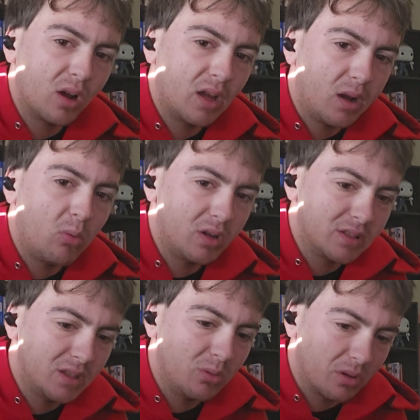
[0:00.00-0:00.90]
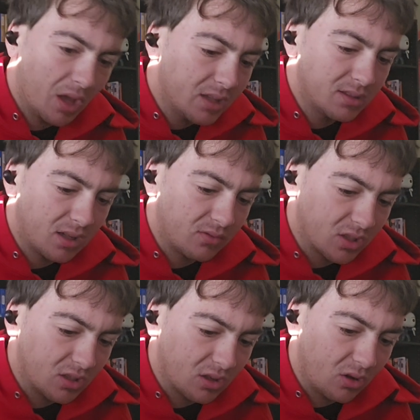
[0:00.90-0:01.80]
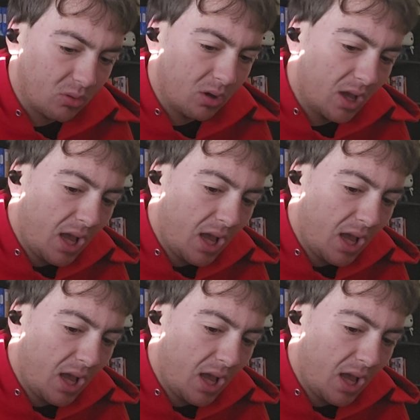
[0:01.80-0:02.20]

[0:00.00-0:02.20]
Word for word: And I want to see where that stuff's gonna go.